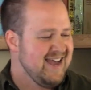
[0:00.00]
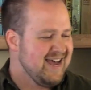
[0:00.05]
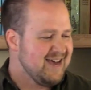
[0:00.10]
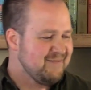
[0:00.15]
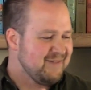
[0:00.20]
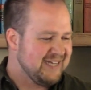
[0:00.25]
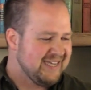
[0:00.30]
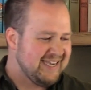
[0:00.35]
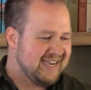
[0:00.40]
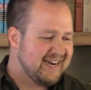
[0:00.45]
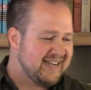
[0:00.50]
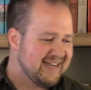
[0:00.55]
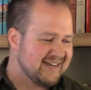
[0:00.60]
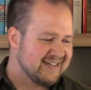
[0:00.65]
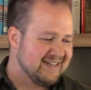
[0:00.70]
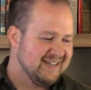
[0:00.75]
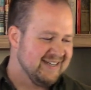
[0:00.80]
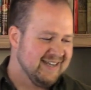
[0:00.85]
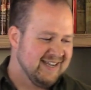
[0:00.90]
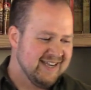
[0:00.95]
I'm going to get
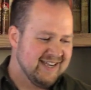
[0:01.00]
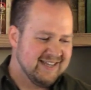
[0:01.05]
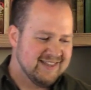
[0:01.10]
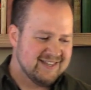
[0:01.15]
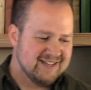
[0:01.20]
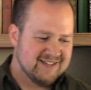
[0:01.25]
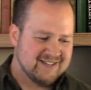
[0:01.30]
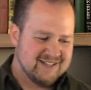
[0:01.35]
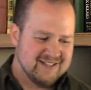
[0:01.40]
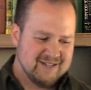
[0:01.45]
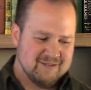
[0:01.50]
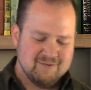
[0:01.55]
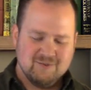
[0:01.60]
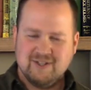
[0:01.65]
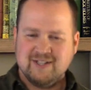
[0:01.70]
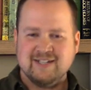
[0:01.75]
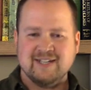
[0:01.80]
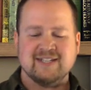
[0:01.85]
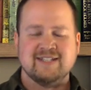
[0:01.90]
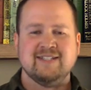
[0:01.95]
it.
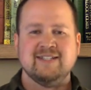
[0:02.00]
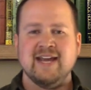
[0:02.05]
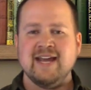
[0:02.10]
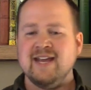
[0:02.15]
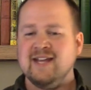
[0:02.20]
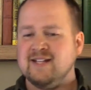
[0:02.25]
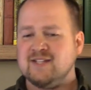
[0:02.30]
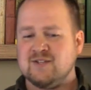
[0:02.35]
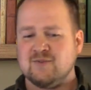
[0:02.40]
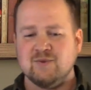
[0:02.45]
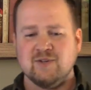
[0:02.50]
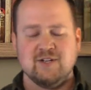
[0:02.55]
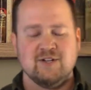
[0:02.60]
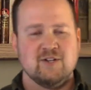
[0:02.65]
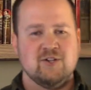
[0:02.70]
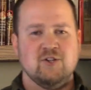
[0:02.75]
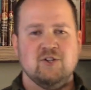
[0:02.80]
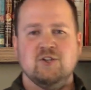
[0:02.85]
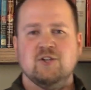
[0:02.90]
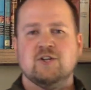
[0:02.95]
We're going to dance, we're going
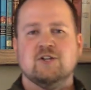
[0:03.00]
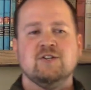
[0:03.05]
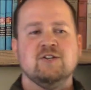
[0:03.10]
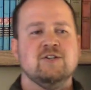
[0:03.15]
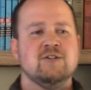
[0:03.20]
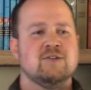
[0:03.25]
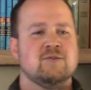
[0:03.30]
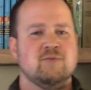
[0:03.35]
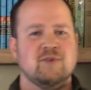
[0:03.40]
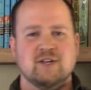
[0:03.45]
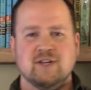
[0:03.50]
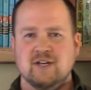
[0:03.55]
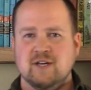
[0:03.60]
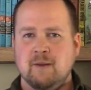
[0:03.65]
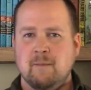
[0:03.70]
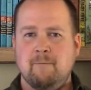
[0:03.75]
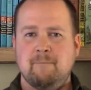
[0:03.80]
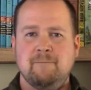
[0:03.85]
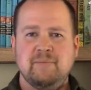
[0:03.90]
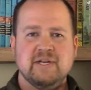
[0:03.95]
to learn, we're going
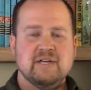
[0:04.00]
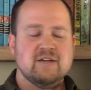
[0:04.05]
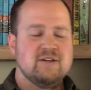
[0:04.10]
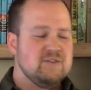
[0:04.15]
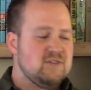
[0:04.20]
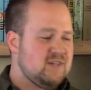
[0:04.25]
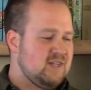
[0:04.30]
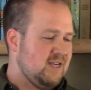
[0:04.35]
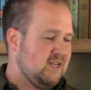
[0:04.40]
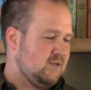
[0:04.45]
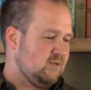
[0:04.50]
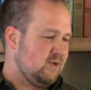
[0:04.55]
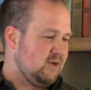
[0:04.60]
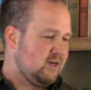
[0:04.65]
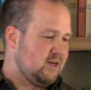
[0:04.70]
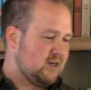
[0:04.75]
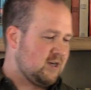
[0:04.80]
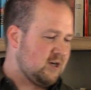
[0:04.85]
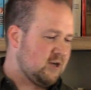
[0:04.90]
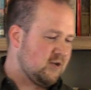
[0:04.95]
to build things, we're
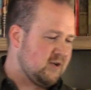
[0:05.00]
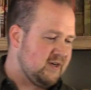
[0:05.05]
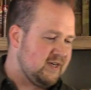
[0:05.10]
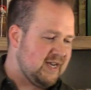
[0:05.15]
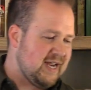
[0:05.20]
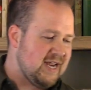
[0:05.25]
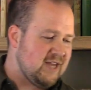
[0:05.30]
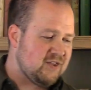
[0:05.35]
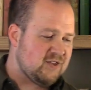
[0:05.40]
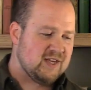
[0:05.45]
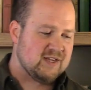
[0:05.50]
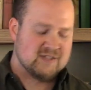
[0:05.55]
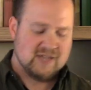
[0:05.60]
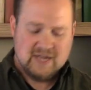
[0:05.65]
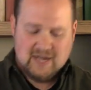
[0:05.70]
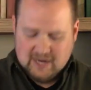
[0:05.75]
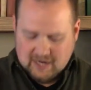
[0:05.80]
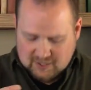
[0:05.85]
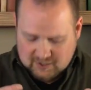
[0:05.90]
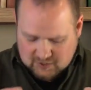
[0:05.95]
going to create things.
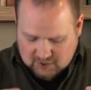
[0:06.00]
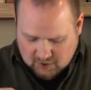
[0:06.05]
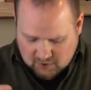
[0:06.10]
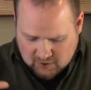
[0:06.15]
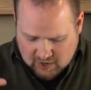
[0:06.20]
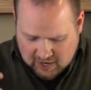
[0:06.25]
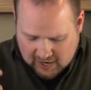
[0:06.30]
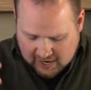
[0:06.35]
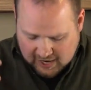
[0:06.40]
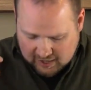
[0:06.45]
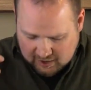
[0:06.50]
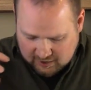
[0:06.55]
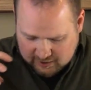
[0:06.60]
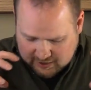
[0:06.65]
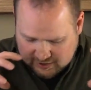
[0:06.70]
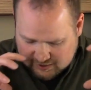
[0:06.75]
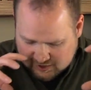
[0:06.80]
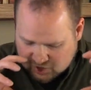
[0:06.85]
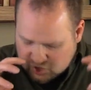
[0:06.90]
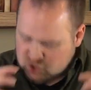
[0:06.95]
And so I
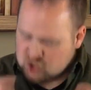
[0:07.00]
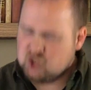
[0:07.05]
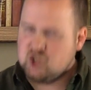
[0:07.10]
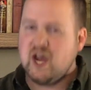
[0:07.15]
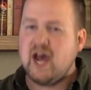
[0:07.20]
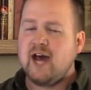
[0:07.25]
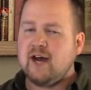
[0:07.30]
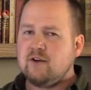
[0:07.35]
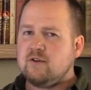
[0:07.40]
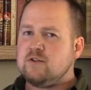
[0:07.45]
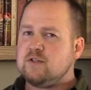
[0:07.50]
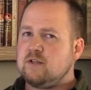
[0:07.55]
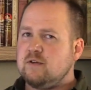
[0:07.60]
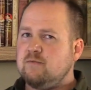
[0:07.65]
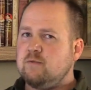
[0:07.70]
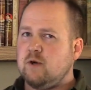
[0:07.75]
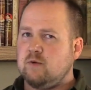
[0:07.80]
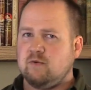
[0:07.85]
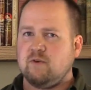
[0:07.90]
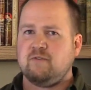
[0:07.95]
look at the shadows of
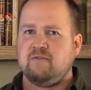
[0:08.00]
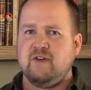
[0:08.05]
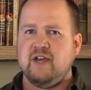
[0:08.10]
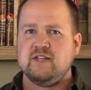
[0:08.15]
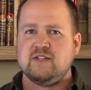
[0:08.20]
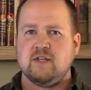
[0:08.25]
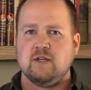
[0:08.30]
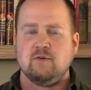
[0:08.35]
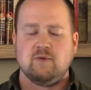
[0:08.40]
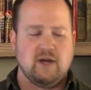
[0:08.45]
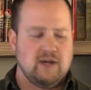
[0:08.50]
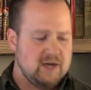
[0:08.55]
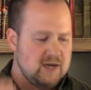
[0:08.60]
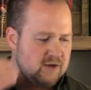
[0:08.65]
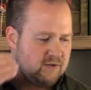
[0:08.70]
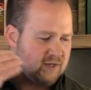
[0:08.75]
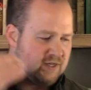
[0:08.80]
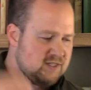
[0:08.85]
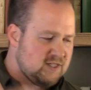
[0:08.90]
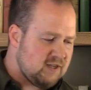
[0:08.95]
what we're facing right now,
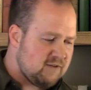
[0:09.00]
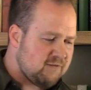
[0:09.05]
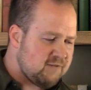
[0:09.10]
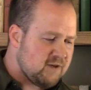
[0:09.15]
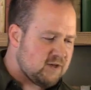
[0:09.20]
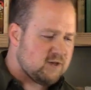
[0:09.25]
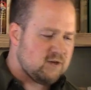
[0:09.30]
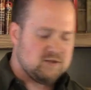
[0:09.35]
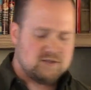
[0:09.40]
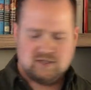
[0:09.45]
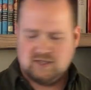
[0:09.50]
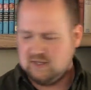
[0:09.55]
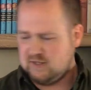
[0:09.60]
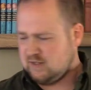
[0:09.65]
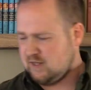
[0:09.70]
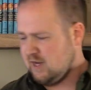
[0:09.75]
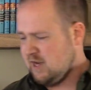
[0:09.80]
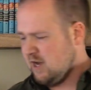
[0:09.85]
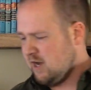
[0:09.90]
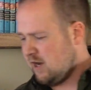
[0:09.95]
the difficulties
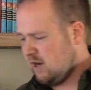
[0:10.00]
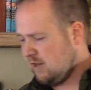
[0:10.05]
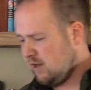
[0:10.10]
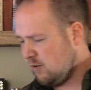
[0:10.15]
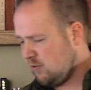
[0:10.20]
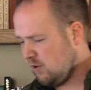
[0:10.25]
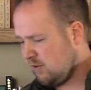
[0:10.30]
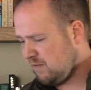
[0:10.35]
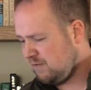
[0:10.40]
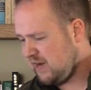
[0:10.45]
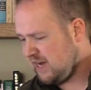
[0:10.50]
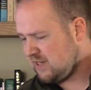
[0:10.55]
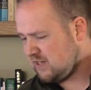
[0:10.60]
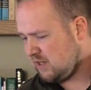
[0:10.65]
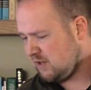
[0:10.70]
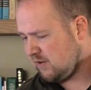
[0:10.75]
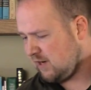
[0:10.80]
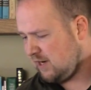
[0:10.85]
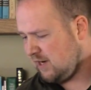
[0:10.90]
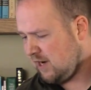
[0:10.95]
that we're
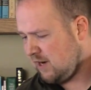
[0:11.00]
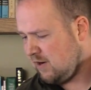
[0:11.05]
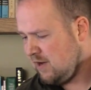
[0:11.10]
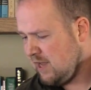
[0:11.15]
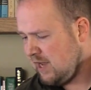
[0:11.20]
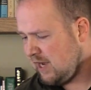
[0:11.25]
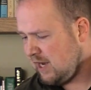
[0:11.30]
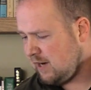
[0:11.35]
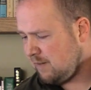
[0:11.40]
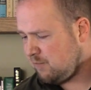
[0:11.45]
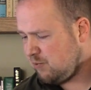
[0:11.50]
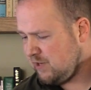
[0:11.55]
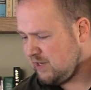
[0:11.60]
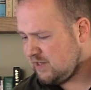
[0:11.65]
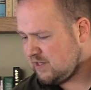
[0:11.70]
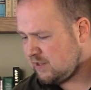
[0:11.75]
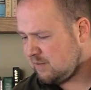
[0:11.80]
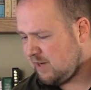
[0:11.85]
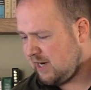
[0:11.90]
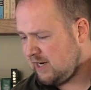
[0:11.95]
facing right now, and it
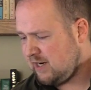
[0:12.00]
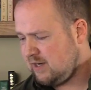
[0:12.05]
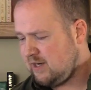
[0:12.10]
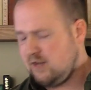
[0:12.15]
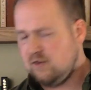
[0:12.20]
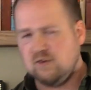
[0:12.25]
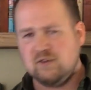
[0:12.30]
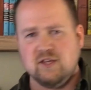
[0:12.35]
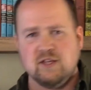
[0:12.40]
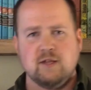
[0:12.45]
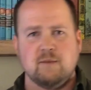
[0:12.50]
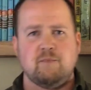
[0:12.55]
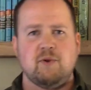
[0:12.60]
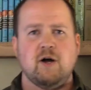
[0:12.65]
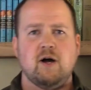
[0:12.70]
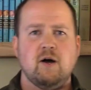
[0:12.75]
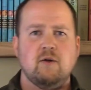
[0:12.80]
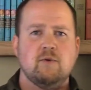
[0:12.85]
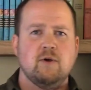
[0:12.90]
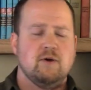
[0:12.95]
brings to mind another thing that
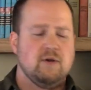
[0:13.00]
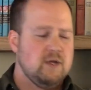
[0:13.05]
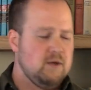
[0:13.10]
Paul wrote.